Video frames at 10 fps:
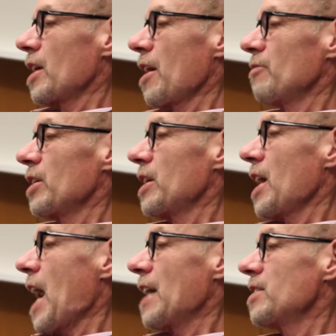it every
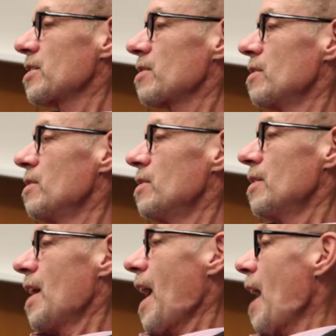day.
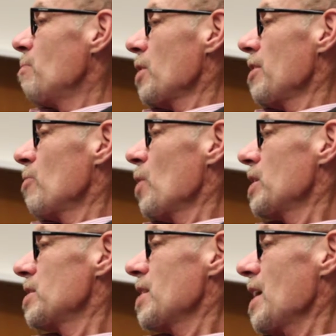I believe in
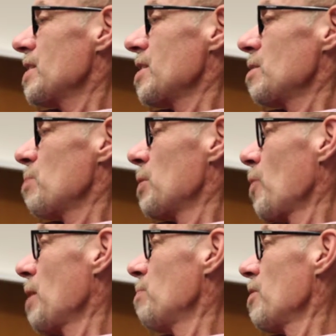what he says. He's
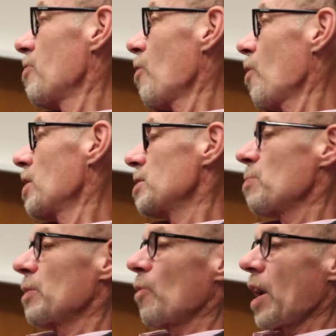been right before. He's
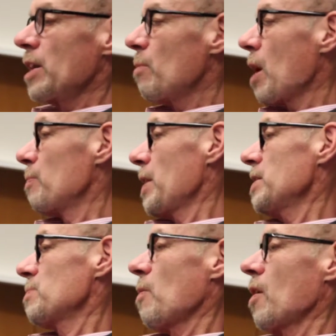been right about
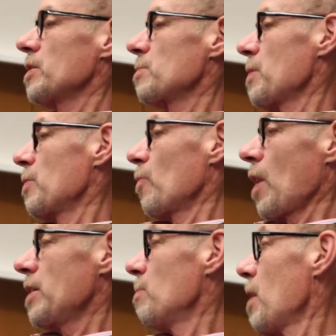baseball. He's been
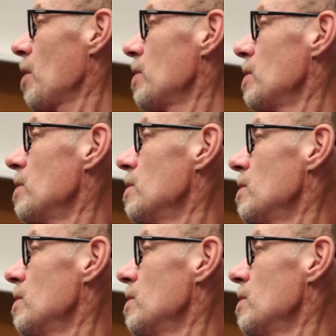right about